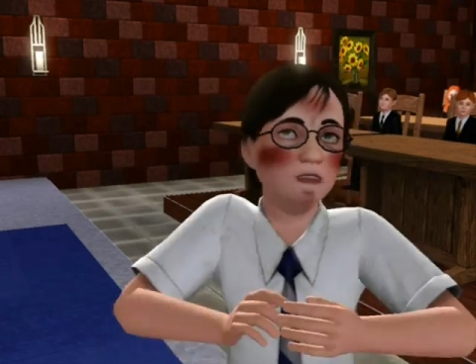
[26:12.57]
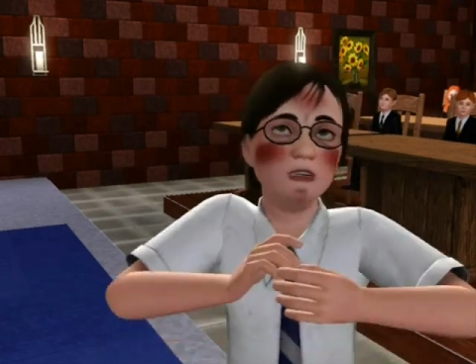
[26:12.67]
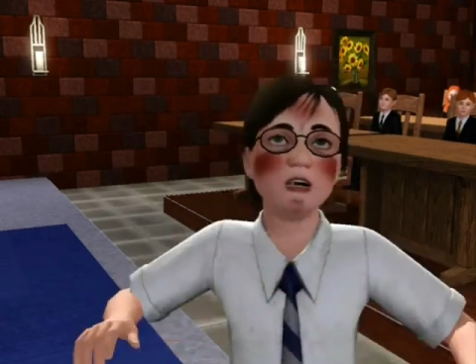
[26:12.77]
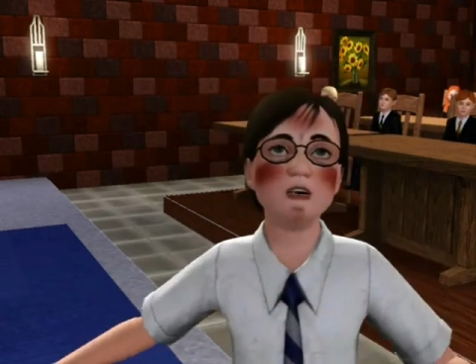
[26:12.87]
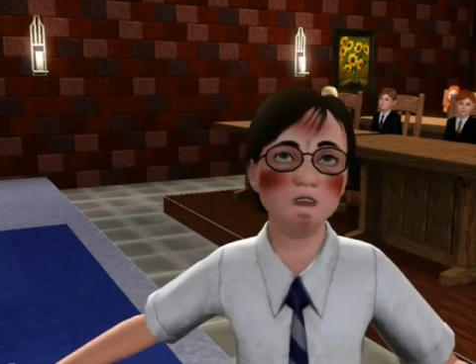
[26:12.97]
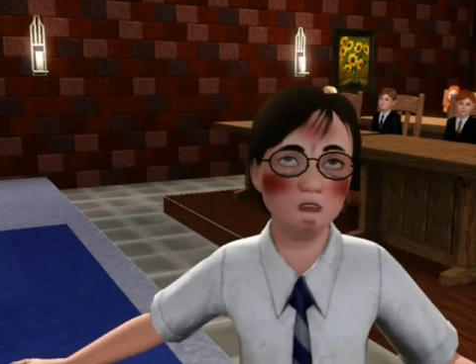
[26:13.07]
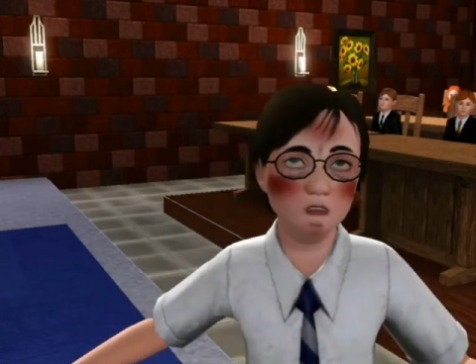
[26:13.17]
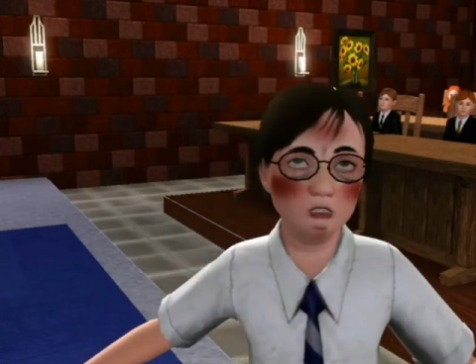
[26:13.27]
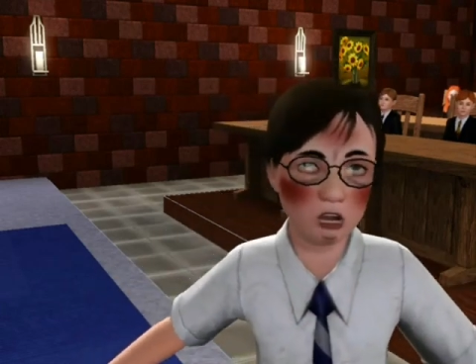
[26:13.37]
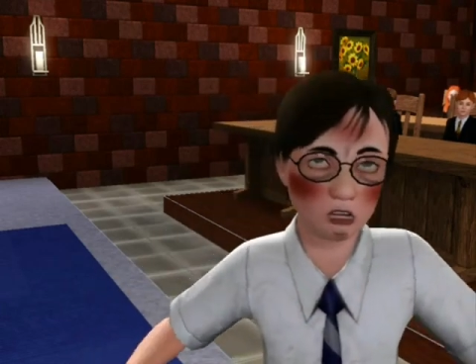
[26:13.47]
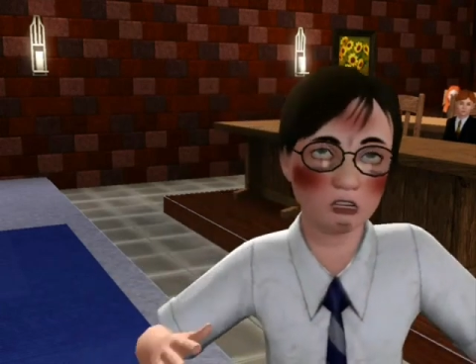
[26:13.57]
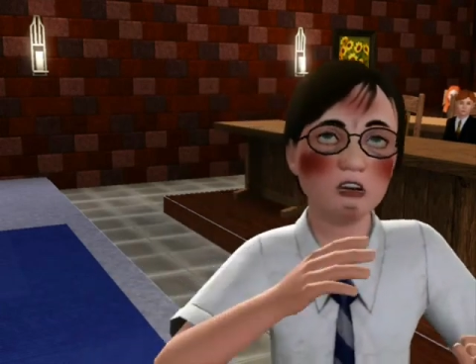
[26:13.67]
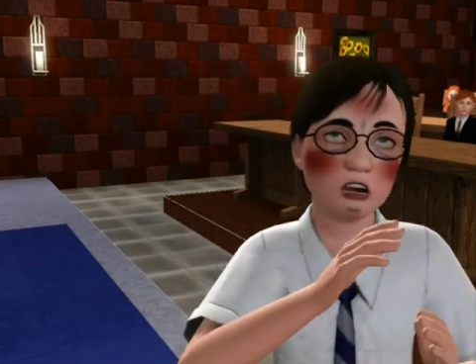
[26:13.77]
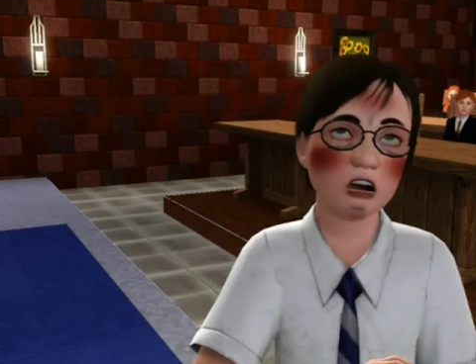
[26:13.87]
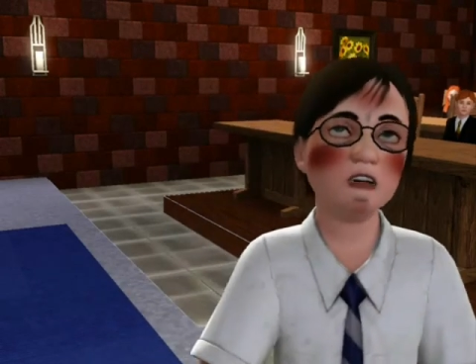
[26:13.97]
Slytherin had in mind when
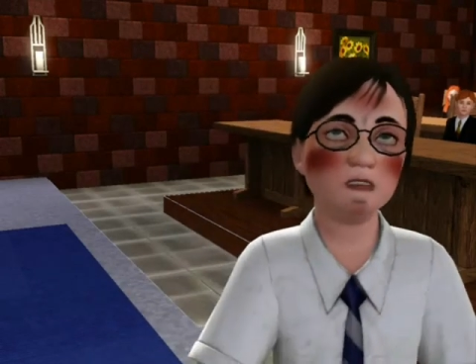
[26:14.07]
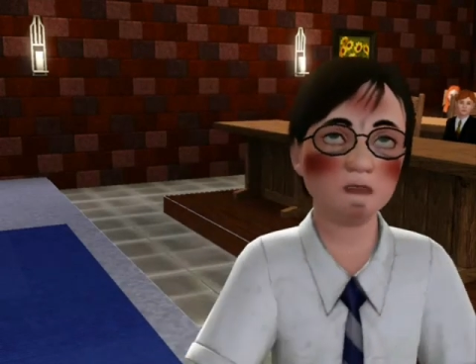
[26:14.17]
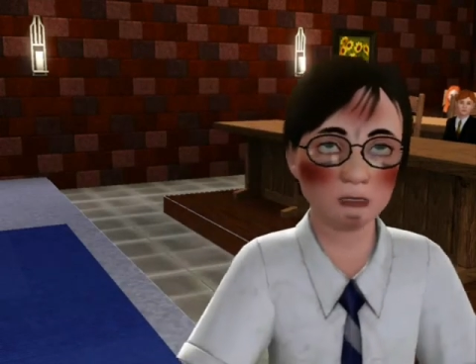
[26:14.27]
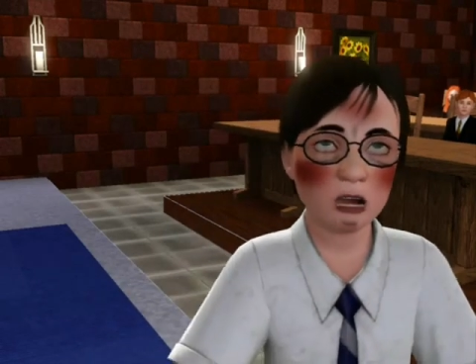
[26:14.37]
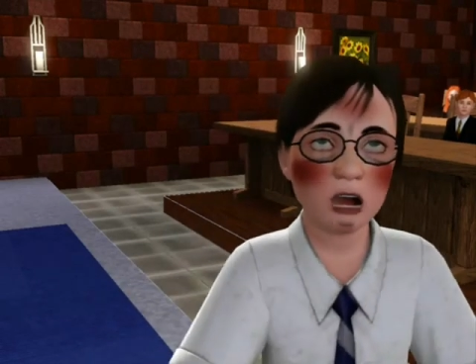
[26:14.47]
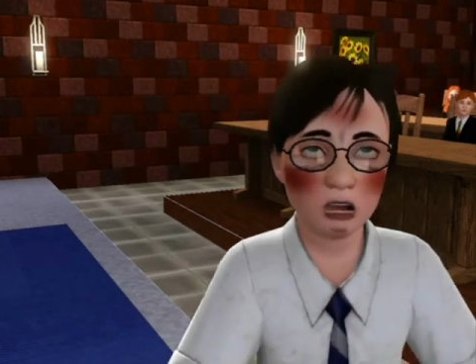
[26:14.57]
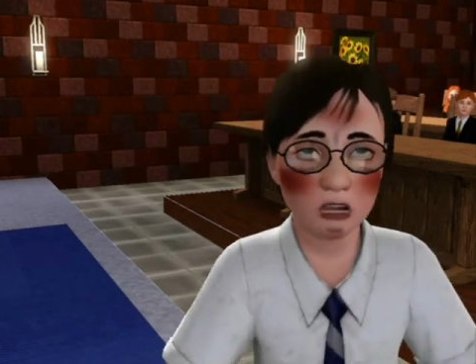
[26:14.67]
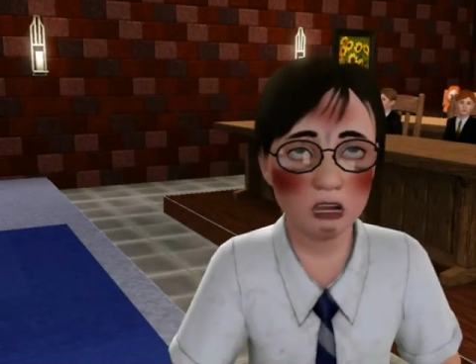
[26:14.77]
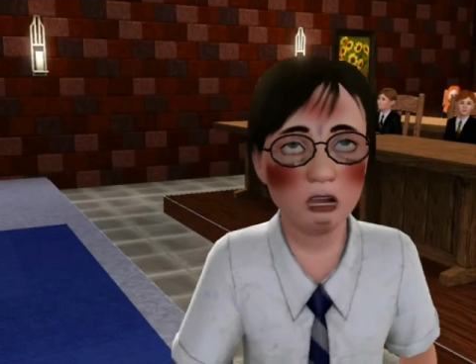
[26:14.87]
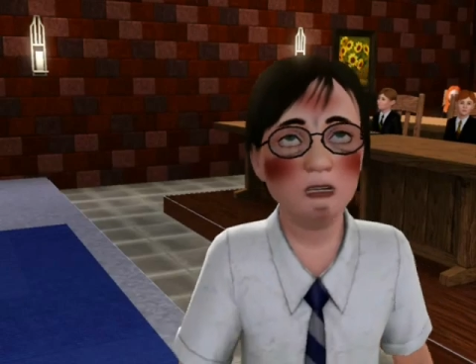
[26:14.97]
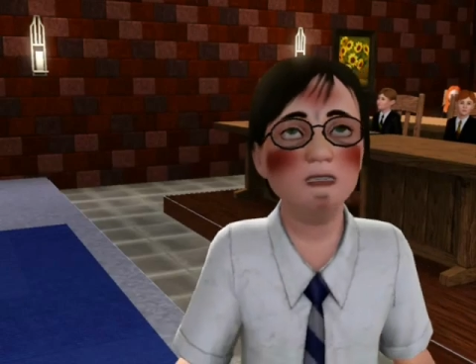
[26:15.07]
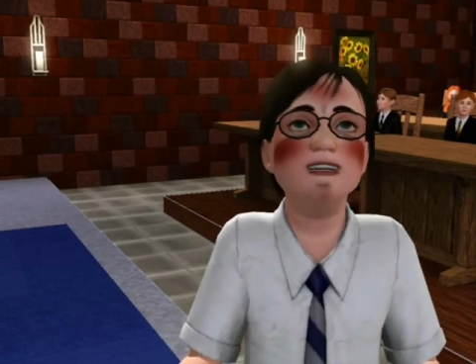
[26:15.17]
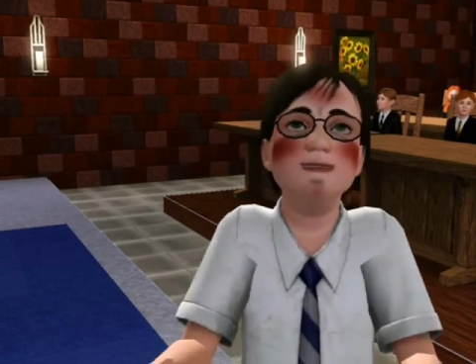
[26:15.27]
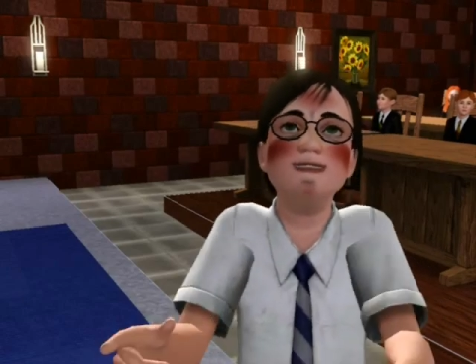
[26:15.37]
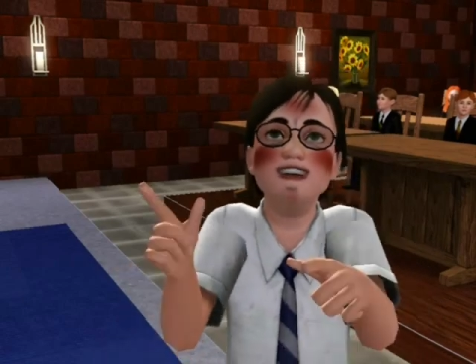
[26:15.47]
he helped found Hogwarts.
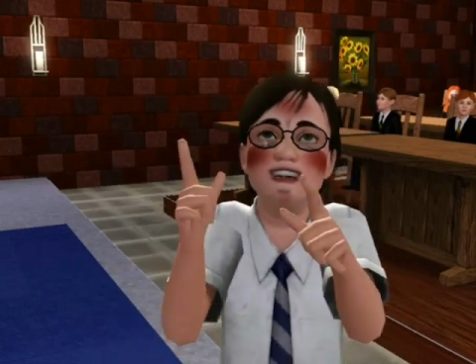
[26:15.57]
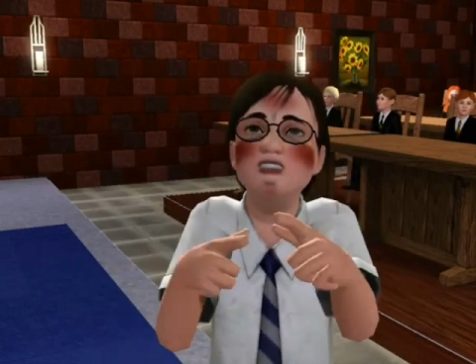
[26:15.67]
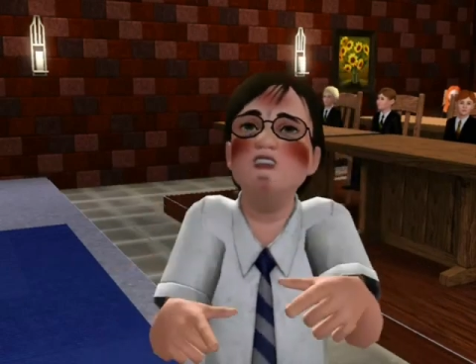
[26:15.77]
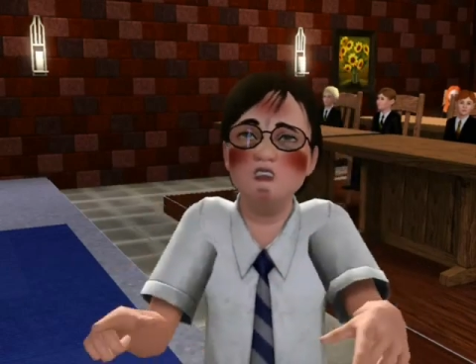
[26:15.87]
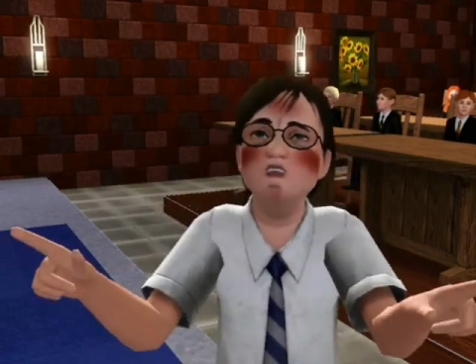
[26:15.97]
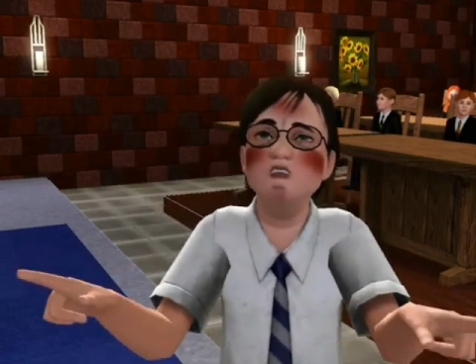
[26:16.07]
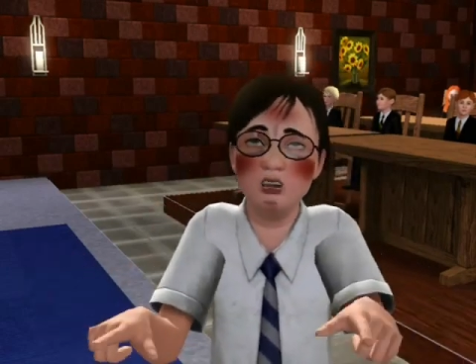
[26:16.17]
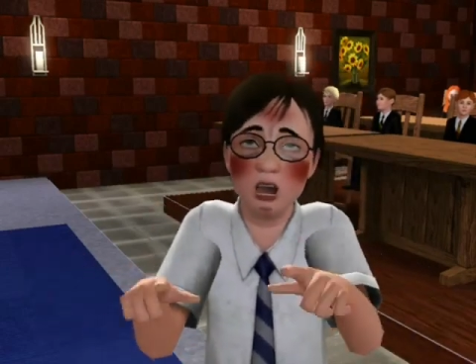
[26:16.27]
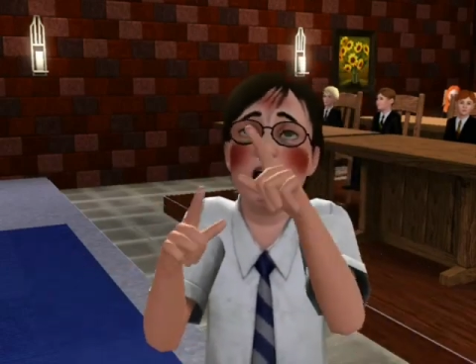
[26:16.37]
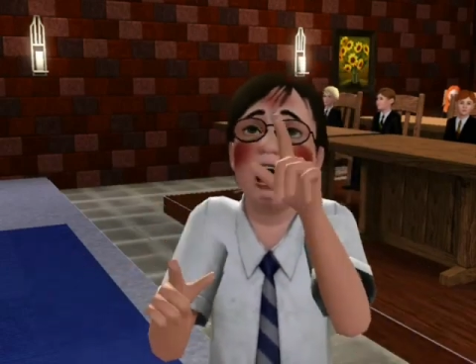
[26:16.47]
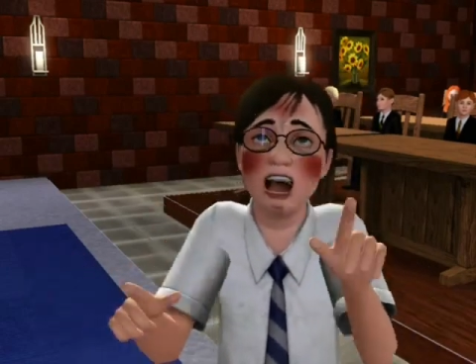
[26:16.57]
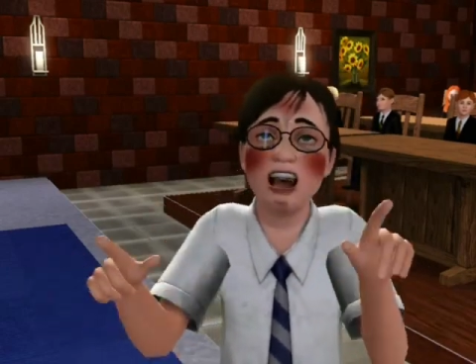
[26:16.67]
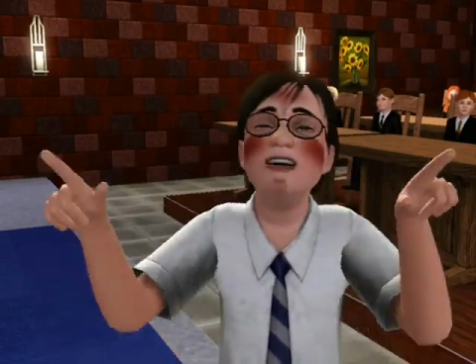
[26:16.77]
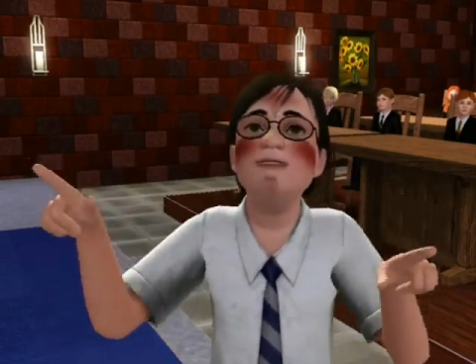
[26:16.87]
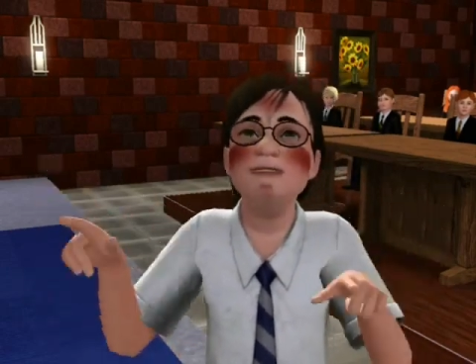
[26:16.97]
I thank you
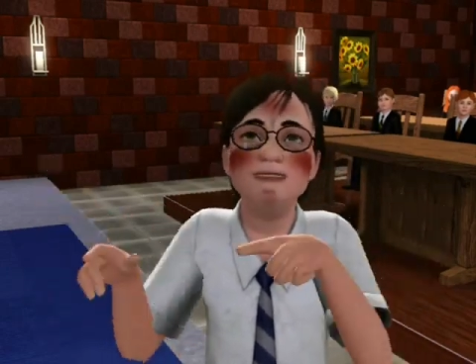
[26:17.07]
and your